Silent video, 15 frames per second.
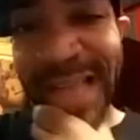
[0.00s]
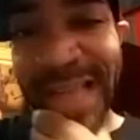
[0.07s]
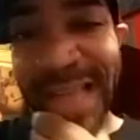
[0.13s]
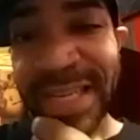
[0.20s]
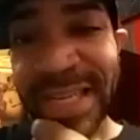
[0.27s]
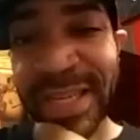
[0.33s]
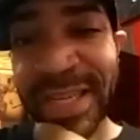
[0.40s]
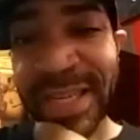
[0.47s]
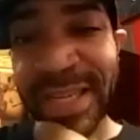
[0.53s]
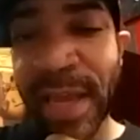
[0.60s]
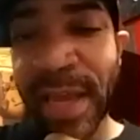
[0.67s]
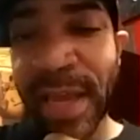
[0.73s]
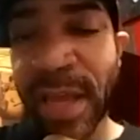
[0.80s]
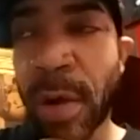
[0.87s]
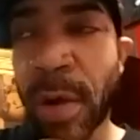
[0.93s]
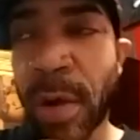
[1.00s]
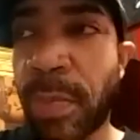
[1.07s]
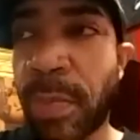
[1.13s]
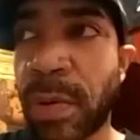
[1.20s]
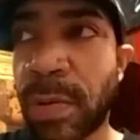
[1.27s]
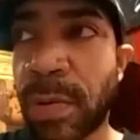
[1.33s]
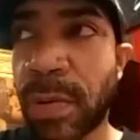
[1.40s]
be like, Leave yo, you.
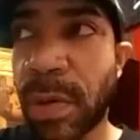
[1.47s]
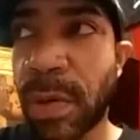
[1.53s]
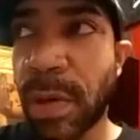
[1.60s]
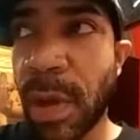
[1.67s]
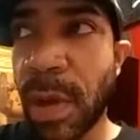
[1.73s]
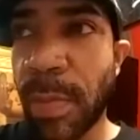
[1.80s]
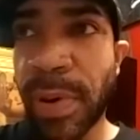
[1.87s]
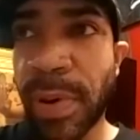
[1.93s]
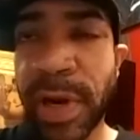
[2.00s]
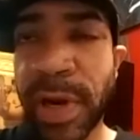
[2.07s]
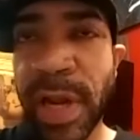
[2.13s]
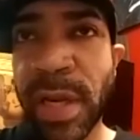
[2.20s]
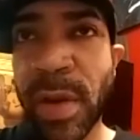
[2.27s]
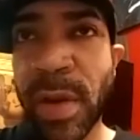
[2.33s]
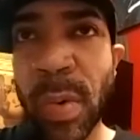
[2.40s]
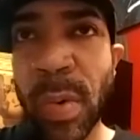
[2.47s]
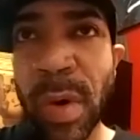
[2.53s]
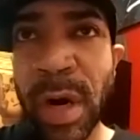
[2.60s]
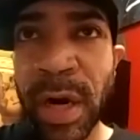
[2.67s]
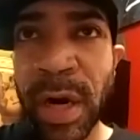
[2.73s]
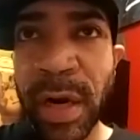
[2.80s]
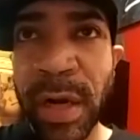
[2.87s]
bro, put in the
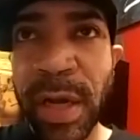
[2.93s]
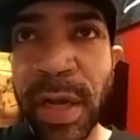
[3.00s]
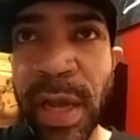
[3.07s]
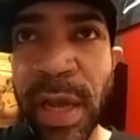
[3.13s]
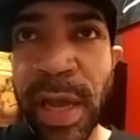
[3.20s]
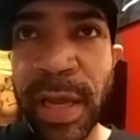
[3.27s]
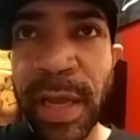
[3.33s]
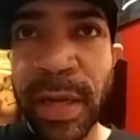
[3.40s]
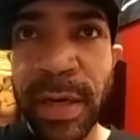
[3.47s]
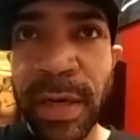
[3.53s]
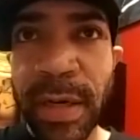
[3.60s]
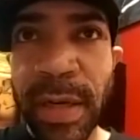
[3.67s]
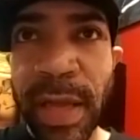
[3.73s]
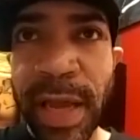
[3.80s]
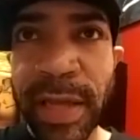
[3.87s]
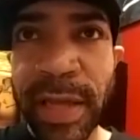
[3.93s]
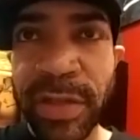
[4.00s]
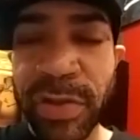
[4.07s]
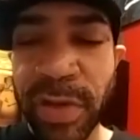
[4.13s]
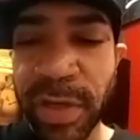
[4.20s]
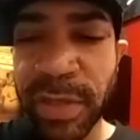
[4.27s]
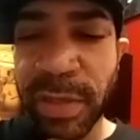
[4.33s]
work and like
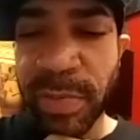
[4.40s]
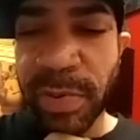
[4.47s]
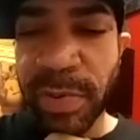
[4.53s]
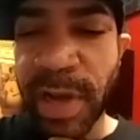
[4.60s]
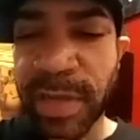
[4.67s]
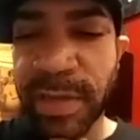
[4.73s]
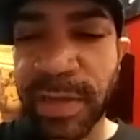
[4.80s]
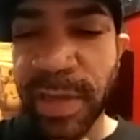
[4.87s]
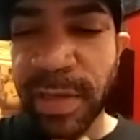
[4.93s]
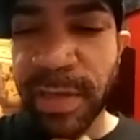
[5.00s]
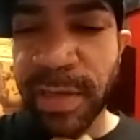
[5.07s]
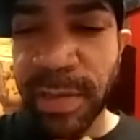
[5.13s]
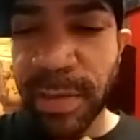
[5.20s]
trust the process.